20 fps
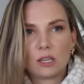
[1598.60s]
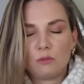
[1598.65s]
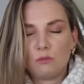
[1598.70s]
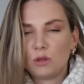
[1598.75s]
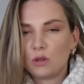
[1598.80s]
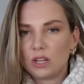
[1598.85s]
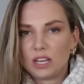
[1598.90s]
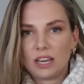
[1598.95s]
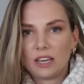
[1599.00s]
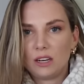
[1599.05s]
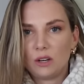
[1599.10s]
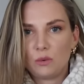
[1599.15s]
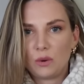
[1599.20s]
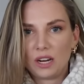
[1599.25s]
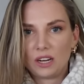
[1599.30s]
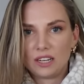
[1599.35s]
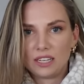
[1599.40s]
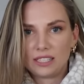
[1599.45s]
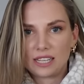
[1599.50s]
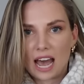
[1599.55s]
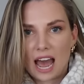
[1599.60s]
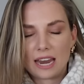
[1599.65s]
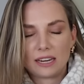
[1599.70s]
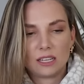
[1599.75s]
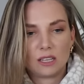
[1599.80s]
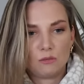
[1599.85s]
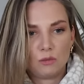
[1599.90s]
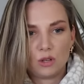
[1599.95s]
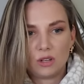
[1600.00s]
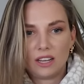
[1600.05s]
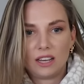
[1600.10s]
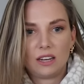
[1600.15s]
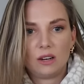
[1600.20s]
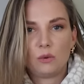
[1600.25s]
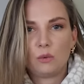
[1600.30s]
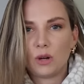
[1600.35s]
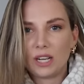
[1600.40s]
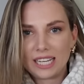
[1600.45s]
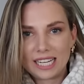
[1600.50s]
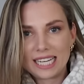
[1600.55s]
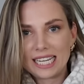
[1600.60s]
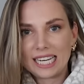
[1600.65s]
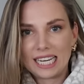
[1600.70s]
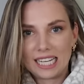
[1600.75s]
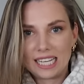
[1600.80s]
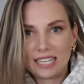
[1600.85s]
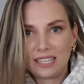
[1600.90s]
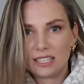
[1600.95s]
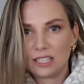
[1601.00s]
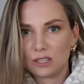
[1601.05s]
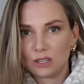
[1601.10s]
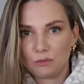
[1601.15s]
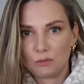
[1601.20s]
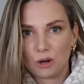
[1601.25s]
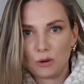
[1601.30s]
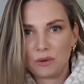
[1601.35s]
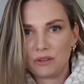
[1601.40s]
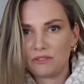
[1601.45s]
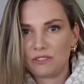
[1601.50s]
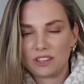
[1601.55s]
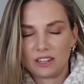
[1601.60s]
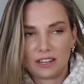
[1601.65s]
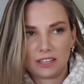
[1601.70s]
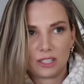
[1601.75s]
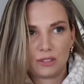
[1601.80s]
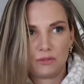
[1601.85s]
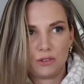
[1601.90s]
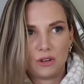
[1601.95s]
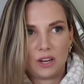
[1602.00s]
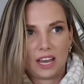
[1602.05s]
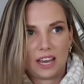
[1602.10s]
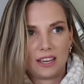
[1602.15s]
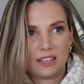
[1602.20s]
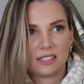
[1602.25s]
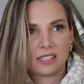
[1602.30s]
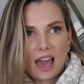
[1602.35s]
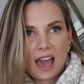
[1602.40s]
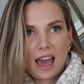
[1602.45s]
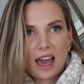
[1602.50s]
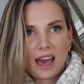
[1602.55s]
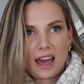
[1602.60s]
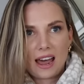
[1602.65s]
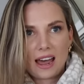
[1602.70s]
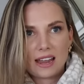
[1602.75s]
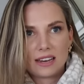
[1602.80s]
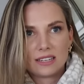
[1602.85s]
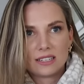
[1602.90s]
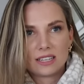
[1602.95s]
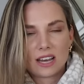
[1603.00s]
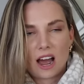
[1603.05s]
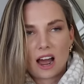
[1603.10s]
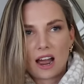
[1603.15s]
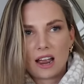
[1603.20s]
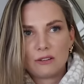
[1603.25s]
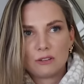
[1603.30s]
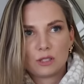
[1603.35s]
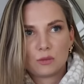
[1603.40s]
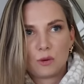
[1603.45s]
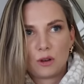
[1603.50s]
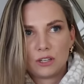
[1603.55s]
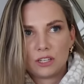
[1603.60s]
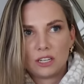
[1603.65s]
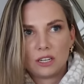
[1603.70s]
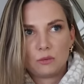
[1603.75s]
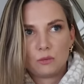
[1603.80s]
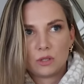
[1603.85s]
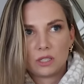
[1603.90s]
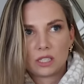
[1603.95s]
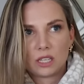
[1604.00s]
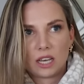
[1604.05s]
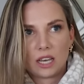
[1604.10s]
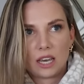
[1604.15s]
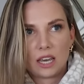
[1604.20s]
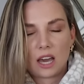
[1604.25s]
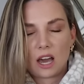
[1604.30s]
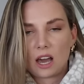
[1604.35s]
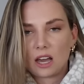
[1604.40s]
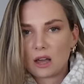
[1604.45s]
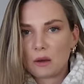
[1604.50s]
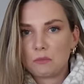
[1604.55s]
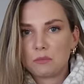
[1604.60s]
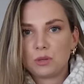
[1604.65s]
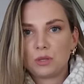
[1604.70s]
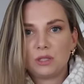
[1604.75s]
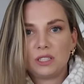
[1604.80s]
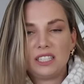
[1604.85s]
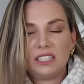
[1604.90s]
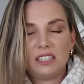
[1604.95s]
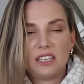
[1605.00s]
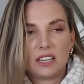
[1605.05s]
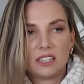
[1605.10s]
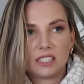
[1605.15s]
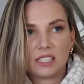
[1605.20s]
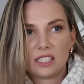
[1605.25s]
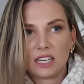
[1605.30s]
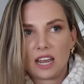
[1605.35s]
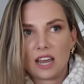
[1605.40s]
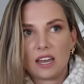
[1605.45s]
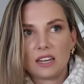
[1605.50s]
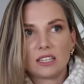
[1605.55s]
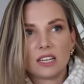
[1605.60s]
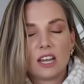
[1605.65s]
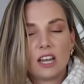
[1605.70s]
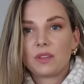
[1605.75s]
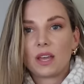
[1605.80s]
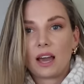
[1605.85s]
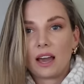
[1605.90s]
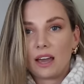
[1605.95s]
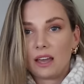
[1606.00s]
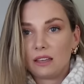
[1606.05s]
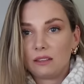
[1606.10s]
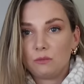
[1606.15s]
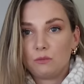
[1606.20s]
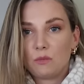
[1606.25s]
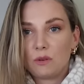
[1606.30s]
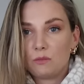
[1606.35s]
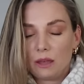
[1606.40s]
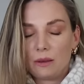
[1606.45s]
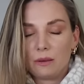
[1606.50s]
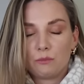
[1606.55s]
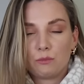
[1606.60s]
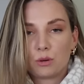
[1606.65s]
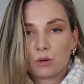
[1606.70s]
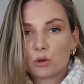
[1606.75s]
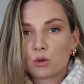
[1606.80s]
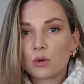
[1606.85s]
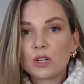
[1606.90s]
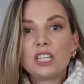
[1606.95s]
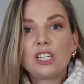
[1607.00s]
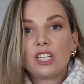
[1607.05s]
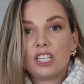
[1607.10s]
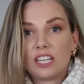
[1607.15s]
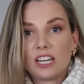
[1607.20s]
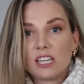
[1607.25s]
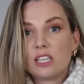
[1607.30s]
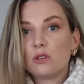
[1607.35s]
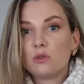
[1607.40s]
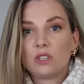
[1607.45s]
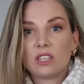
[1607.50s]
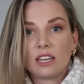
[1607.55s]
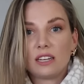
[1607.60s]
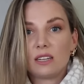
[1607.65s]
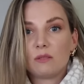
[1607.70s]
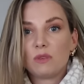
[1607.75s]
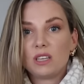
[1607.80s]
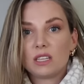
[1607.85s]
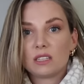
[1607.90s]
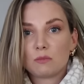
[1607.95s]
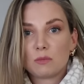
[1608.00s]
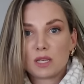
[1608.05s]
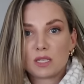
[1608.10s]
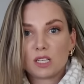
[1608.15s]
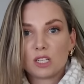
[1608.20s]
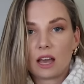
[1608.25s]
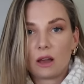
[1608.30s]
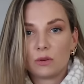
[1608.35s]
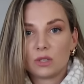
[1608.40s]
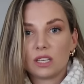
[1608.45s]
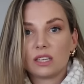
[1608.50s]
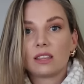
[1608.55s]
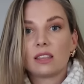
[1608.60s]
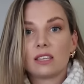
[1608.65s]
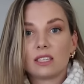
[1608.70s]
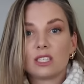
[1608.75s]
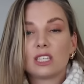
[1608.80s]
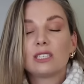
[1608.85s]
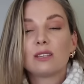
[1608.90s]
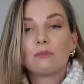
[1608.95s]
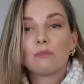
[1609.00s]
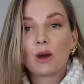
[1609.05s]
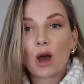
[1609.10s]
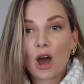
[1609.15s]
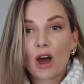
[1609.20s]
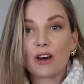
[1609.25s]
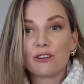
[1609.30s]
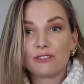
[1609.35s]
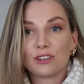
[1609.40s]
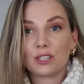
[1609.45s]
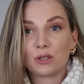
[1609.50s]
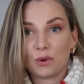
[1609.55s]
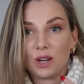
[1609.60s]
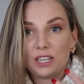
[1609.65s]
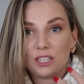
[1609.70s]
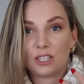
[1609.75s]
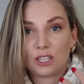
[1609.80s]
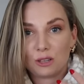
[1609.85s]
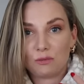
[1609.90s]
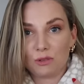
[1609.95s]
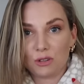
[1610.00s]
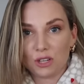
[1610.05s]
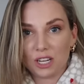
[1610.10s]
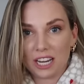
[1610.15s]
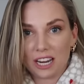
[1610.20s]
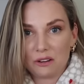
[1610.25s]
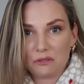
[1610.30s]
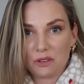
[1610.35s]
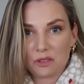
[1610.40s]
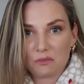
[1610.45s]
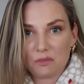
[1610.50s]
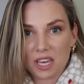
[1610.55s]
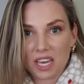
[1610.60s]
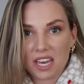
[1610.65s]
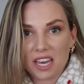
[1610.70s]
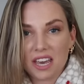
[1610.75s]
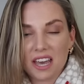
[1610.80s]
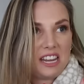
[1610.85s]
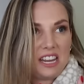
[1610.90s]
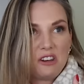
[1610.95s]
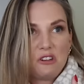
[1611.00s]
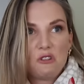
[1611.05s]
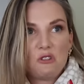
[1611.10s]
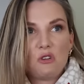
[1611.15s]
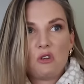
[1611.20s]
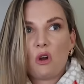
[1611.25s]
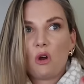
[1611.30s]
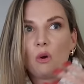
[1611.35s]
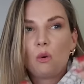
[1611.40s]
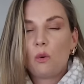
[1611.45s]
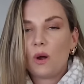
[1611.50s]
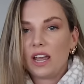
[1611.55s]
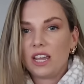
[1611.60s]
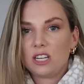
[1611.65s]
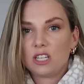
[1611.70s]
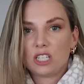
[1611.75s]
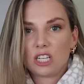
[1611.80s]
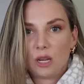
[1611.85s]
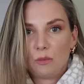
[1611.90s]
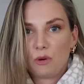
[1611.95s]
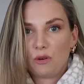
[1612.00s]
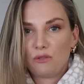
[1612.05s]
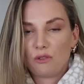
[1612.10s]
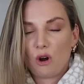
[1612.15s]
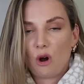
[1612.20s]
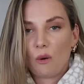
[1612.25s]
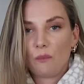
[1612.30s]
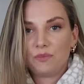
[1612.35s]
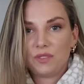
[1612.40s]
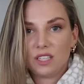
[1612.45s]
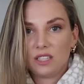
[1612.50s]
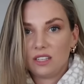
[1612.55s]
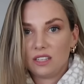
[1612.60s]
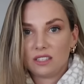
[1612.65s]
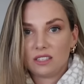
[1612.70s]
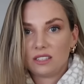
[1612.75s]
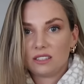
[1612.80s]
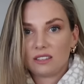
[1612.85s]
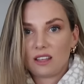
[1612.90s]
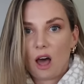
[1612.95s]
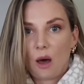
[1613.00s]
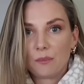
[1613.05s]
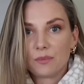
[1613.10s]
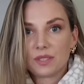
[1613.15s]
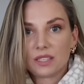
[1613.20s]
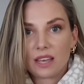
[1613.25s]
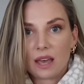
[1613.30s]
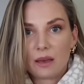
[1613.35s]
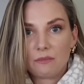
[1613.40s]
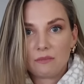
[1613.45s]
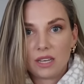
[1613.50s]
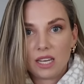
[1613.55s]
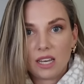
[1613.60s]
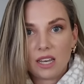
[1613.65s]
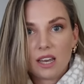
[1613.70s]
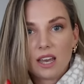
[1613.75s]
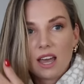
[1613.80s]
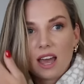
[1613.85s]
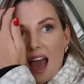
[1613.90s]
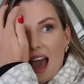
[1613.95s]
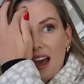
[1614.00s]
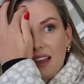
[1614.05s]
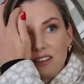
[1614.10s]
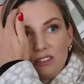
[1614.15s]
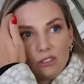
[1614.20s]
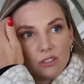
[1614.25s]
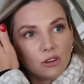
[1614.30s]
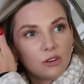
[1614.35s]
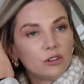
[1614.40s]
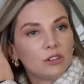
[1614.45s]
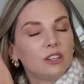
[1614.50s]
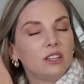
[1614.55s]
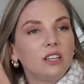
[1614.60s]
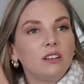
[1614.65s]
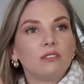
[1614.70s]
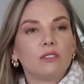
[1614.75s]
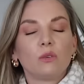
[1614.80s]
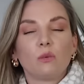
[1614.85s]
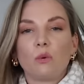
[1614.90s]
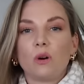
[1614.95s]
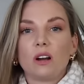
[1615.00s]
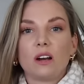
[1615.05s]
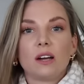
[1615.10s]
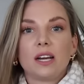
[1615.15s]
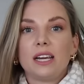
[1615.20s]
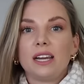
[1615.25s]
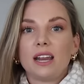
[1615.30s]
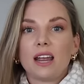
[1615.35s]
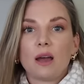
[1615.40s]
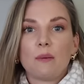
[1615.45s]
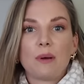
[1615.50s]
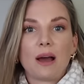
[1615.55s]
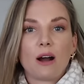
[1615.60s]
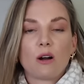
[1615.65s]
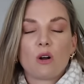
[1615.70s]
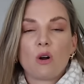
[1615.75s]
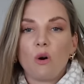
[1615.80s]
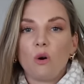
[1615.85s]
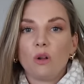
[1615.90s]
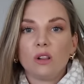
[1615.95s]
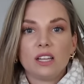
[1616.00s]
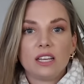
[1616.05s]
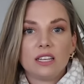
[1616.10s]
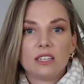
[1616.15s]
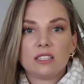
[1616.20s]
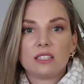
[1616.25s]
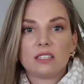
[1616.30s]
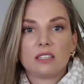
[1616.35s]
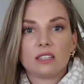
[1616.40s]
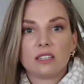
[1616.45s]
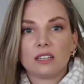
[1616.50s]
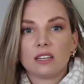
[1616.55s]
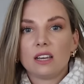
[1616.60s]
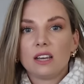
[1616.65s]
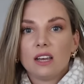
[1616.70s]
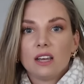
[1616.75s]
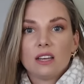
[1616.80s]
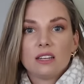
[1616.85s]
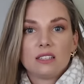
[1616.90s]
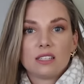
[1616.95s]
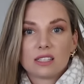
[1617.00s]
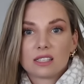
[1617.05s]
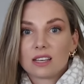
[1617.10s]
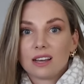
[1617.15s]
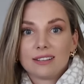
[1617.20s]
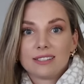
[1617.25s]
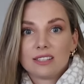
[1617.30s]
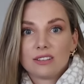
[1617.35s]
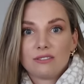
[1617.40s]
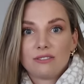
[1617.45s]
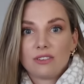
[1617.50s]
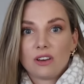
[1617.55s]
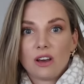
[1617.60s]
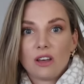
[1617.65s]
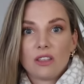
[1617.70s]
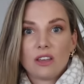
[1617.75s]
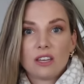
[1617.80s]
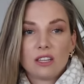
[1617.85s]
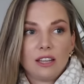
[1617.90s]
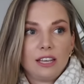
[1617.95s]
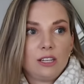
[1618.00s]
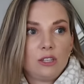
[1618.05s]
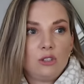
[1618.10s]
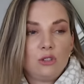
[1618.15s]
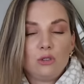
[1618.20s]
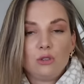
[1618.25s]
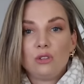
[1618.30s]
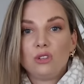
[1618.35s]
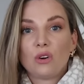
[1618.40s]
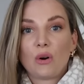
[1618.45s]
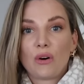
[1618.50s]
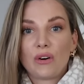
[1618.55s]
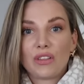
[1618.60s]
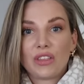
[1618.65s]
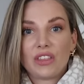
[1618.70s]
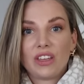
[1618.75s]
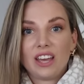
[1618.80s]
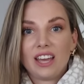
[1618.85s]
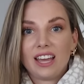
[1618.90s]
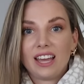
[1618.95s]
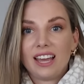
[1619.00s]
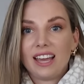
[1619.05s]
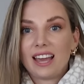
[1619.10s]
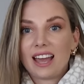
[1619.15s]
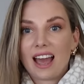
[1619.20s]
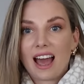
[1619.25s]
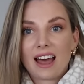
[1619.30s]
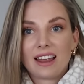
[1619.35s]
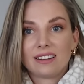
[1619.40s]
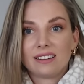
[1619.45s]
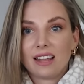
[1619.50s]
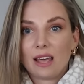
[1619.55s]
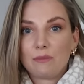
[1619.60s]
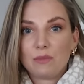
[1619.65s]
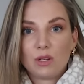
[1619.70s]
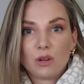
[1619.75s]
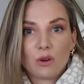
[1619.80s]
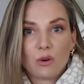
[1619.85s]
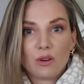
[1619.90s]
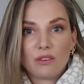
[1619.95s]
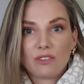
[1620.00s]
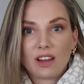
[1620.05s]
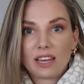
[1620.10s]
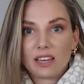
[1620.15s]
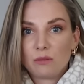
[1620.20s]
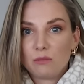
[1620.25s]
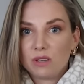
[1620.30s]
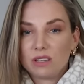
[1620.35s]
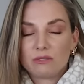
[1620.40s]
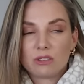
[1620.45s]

communicated where he's at, communicated what he needs at the moment for the next few days. And I responded and was like, completely understand. I appreciate you sending me this message. I was like, this is a perfect way to communicate with me. In no way, shape, or form did this upset me. And don't even worry about calling to discuss it further. Like, do your thing and let me know if I can be